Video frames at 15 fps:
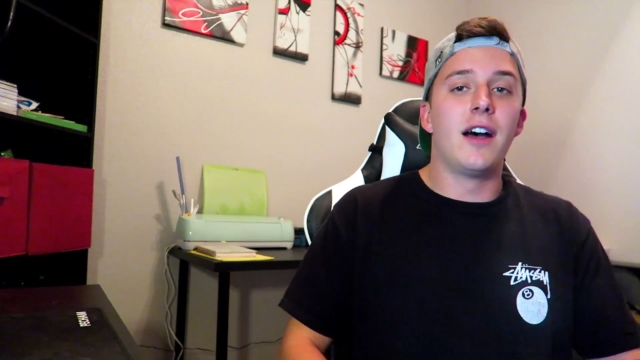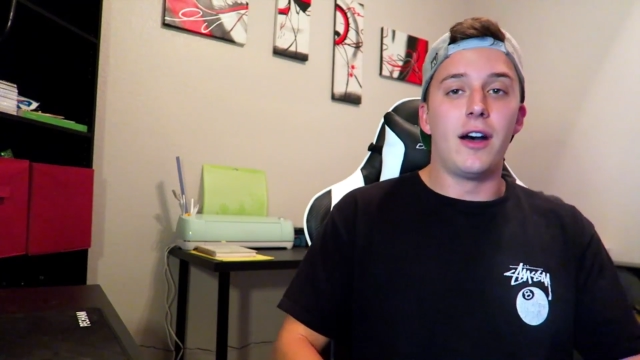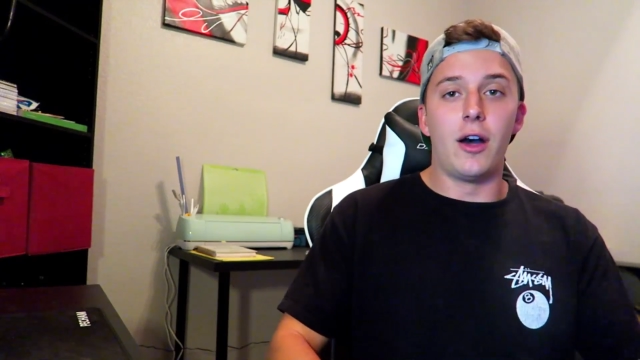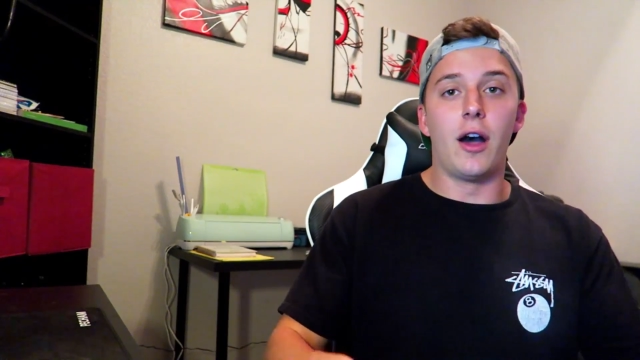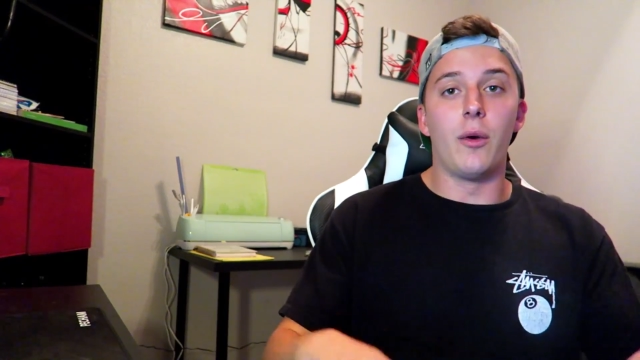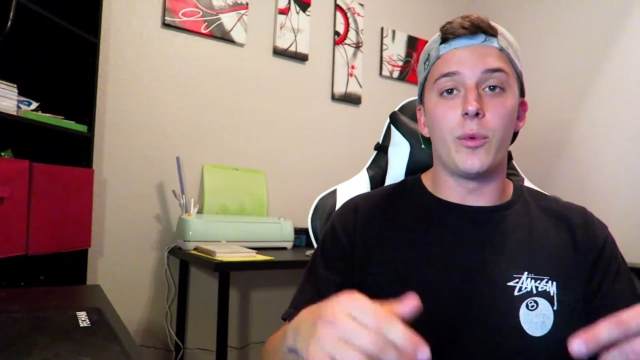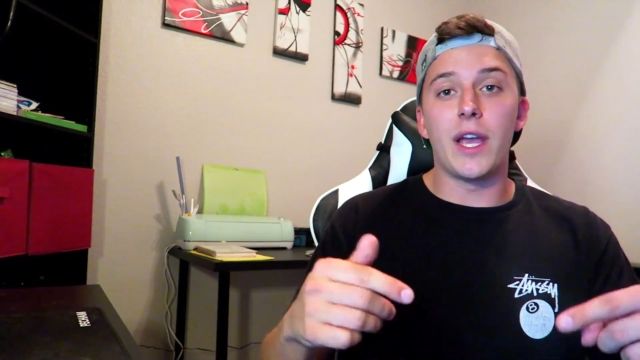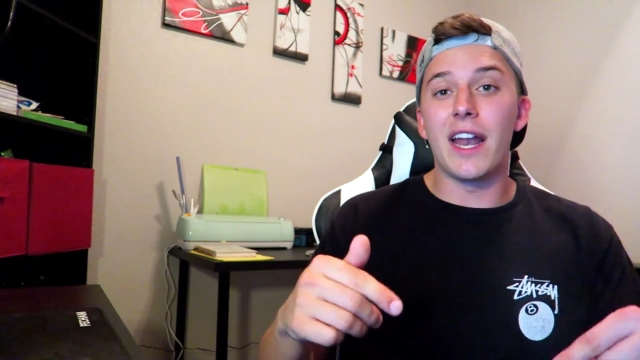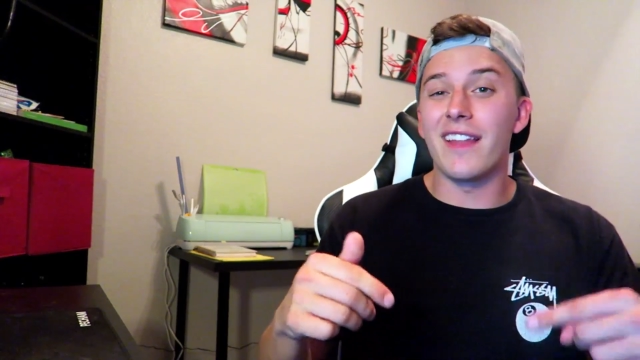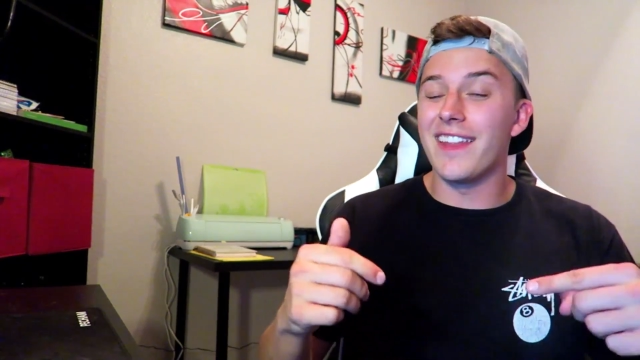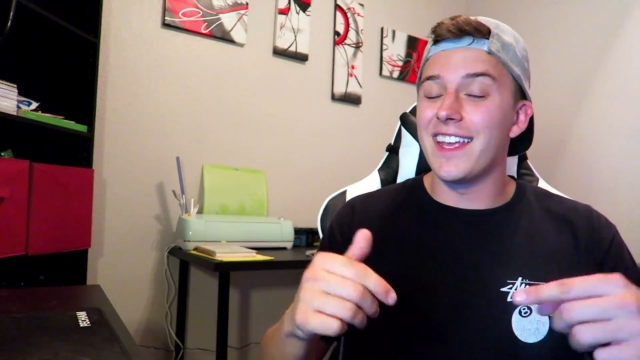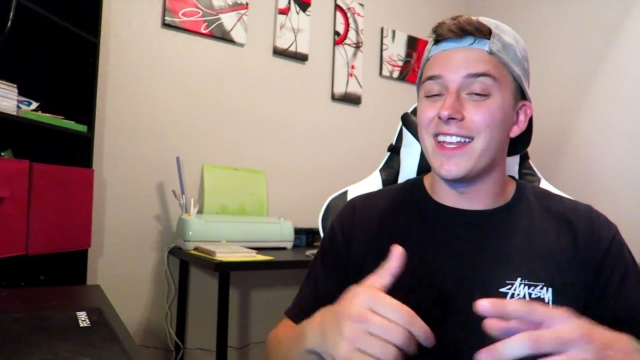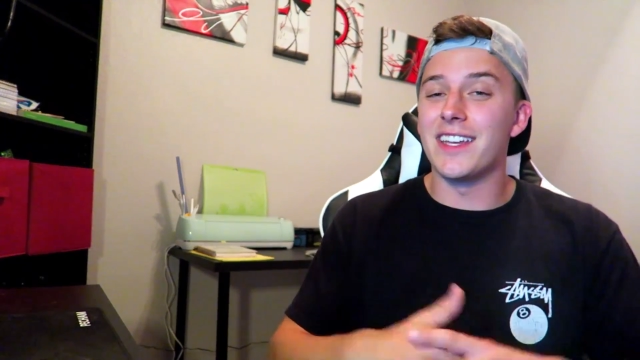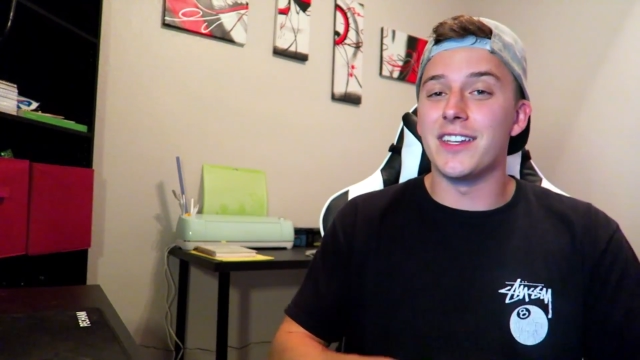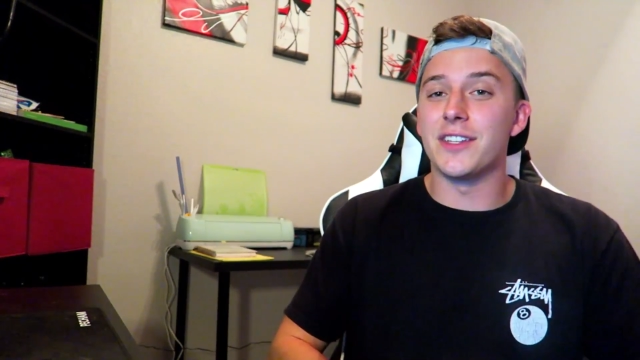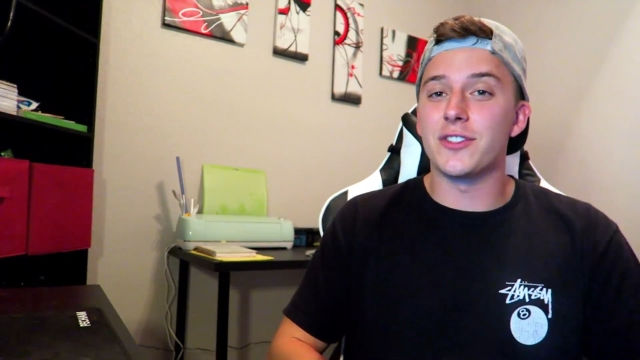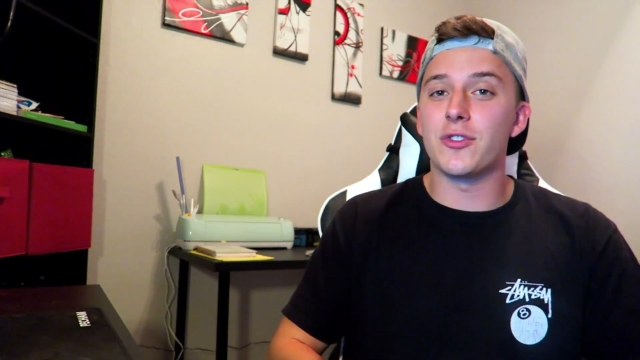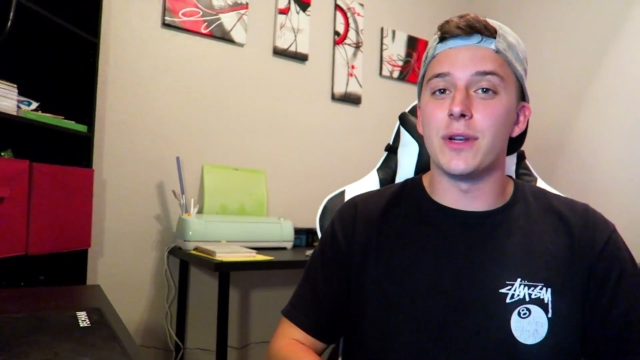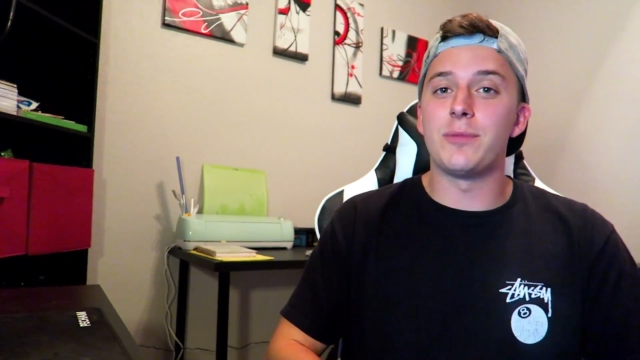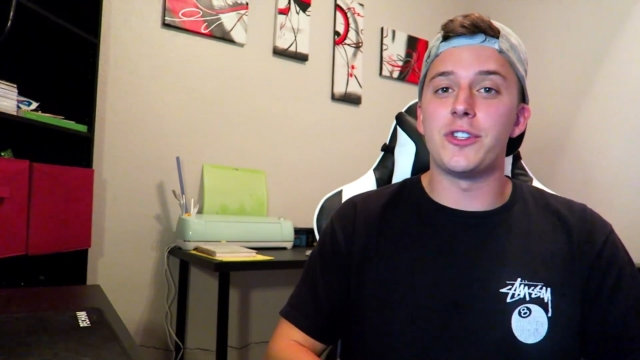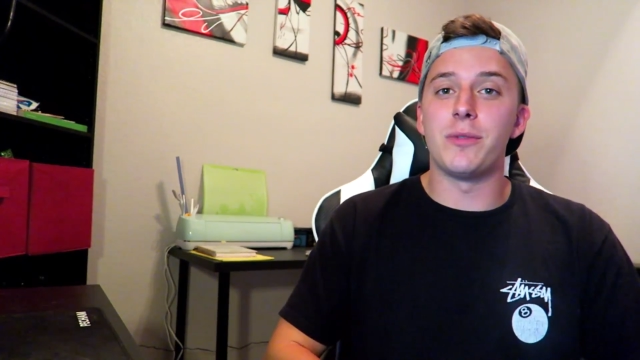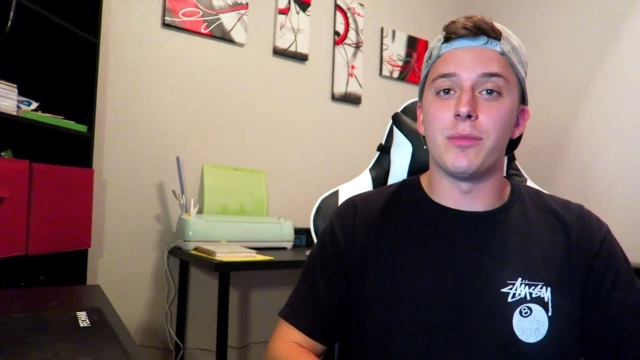we got a link in the
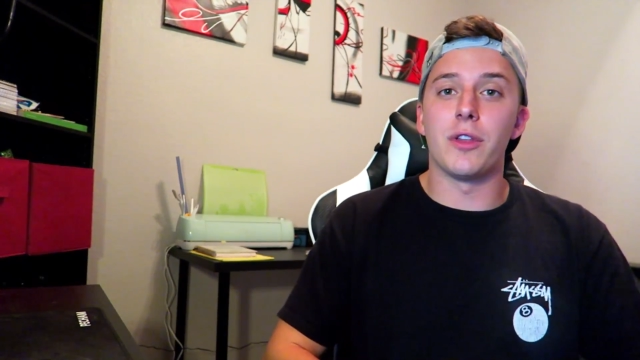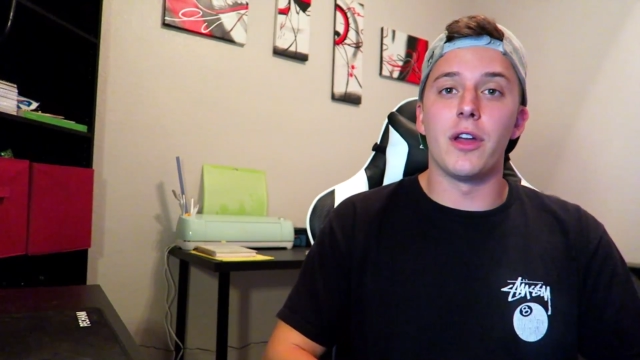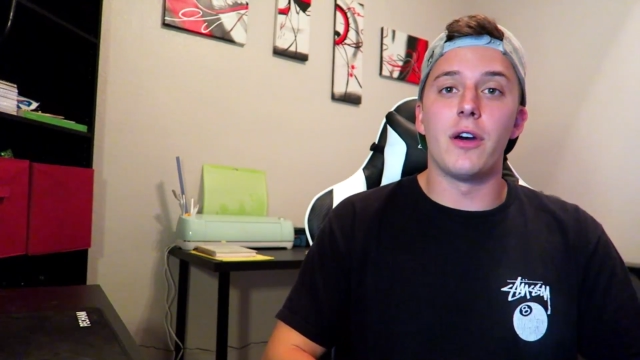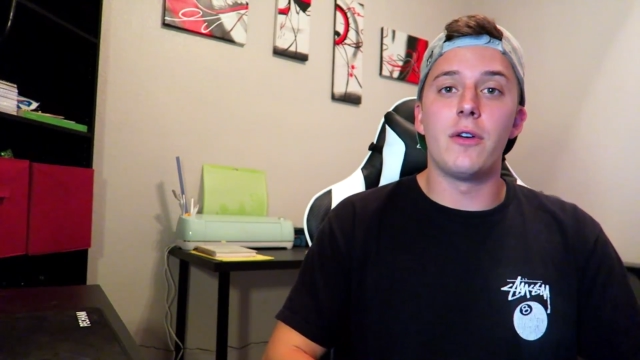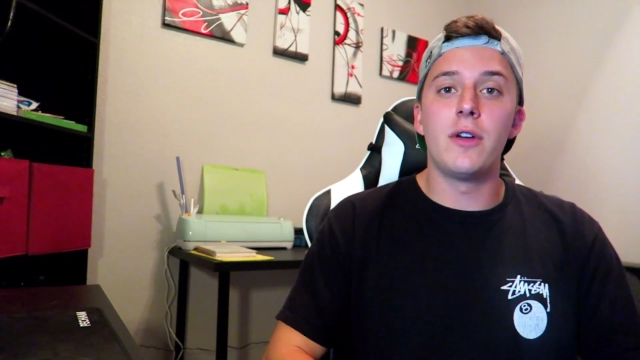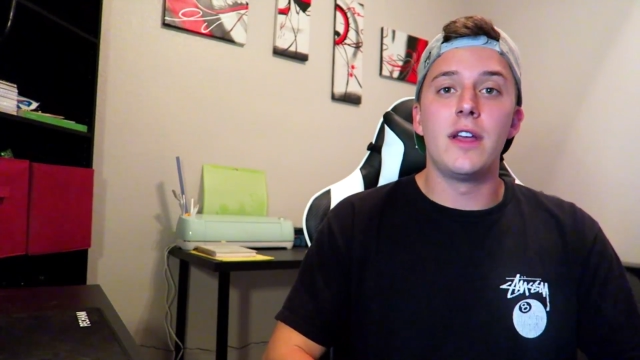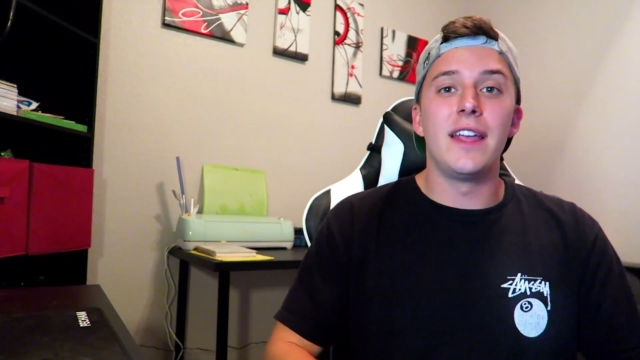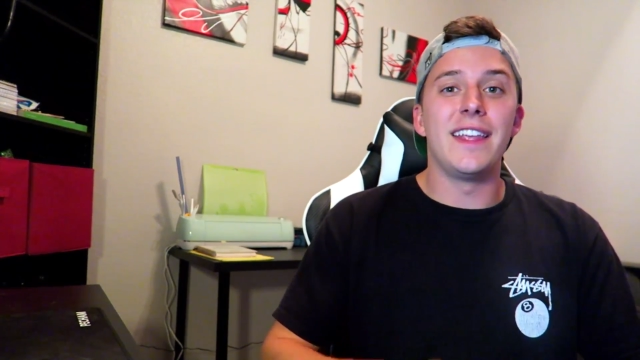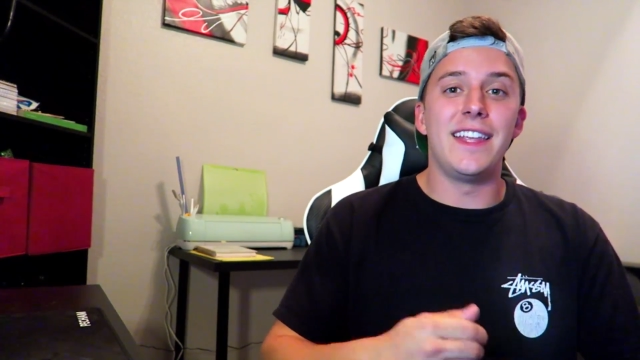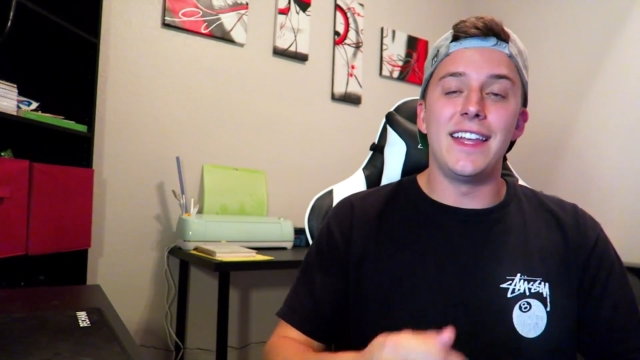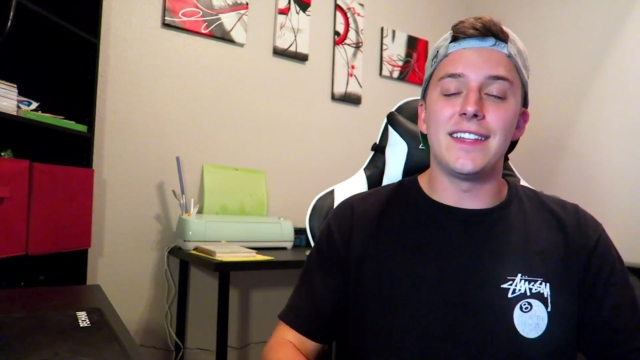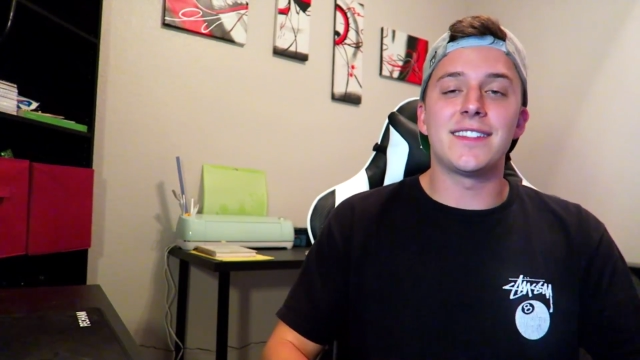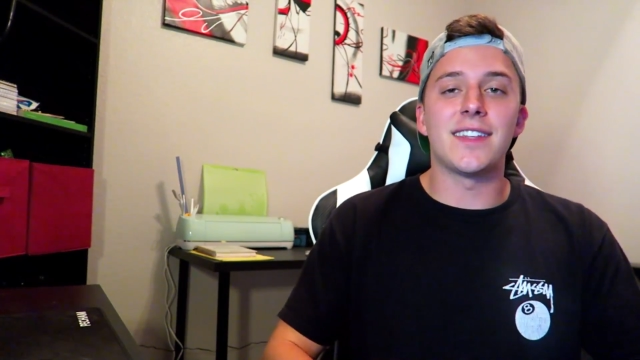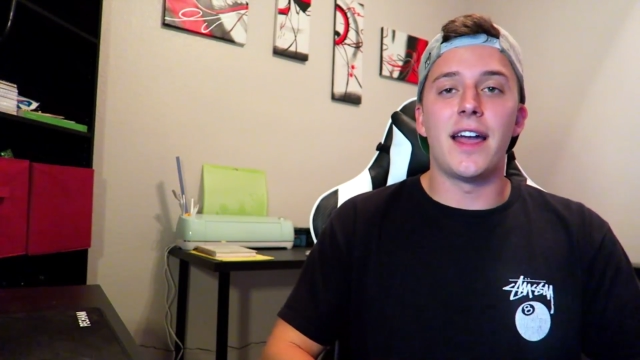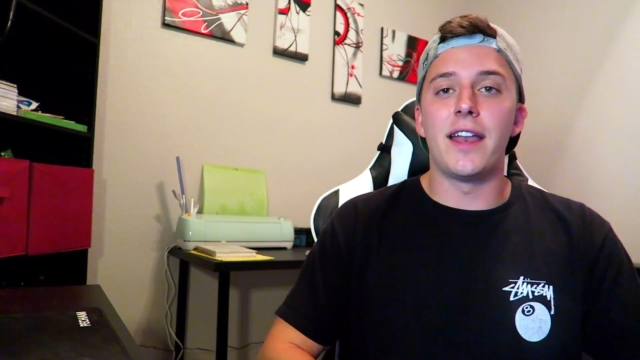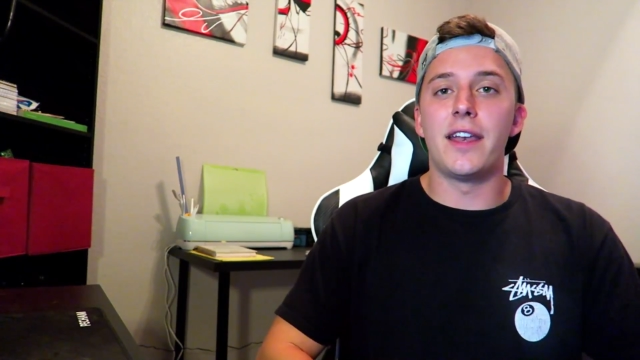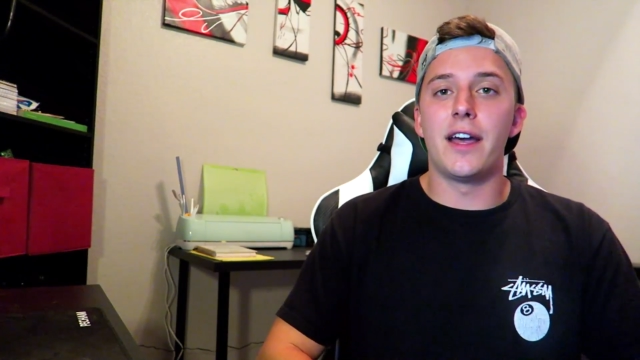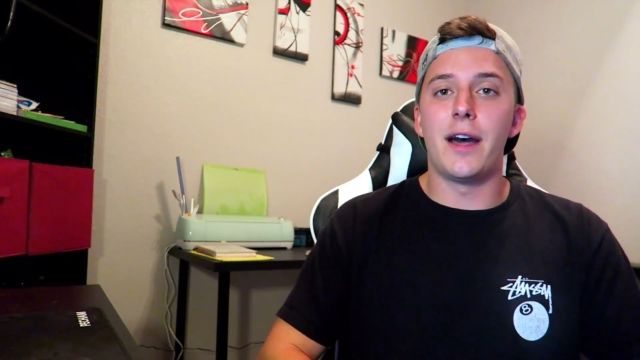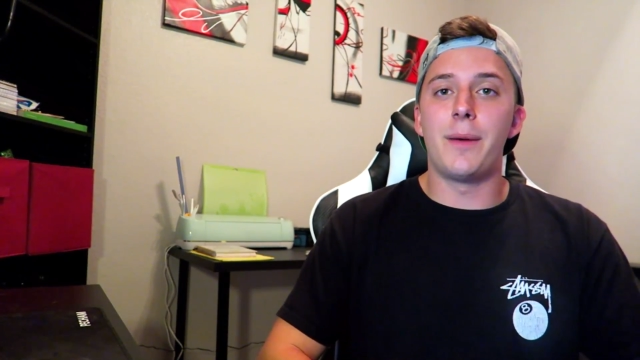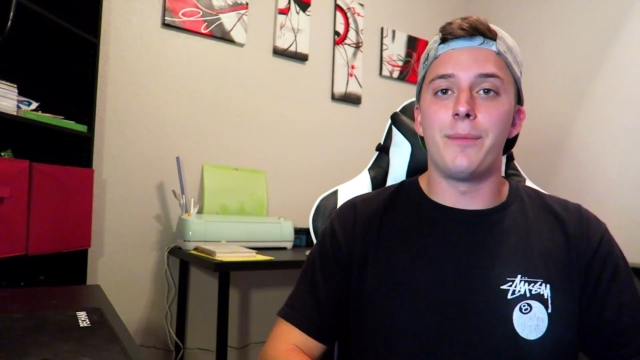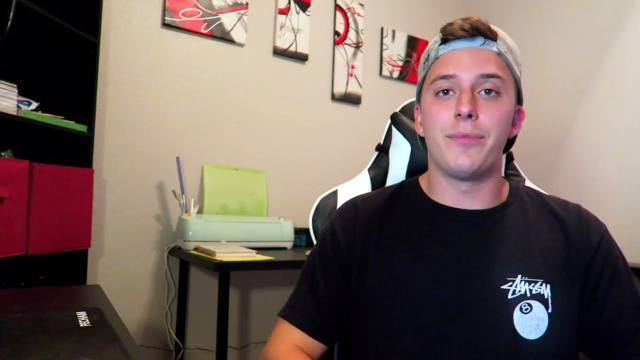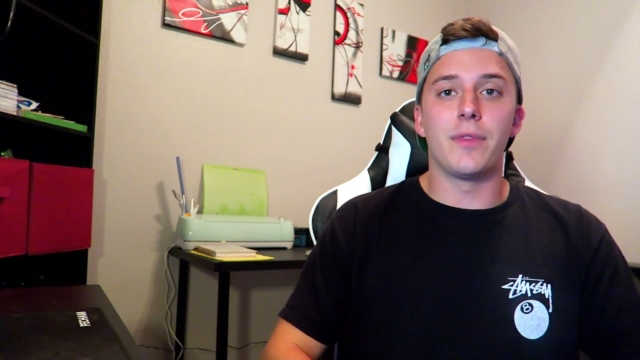description below. Get signed
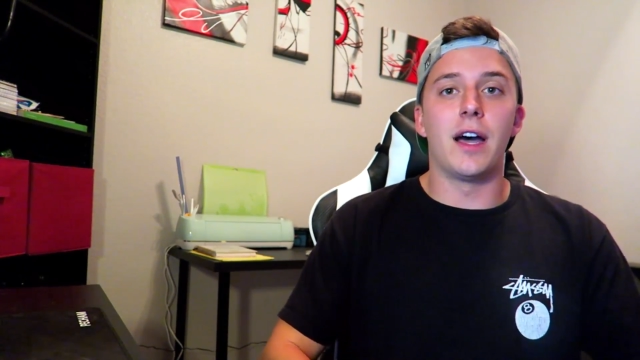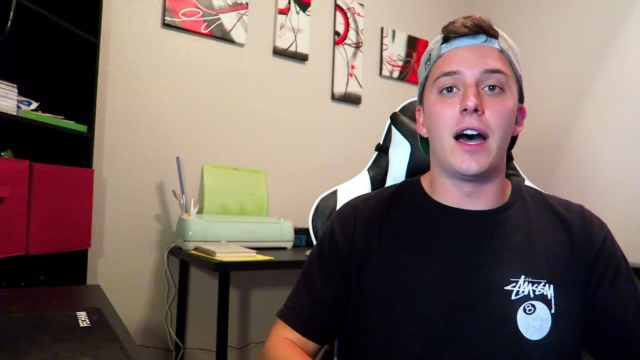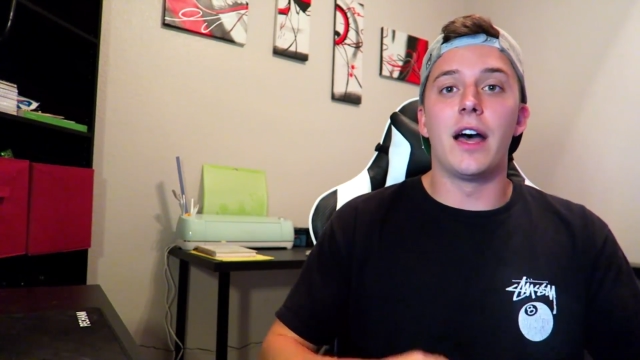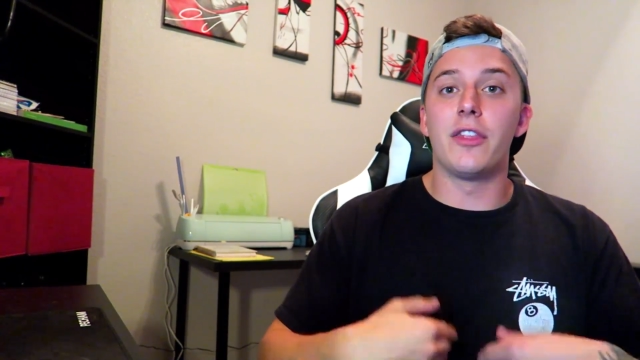up.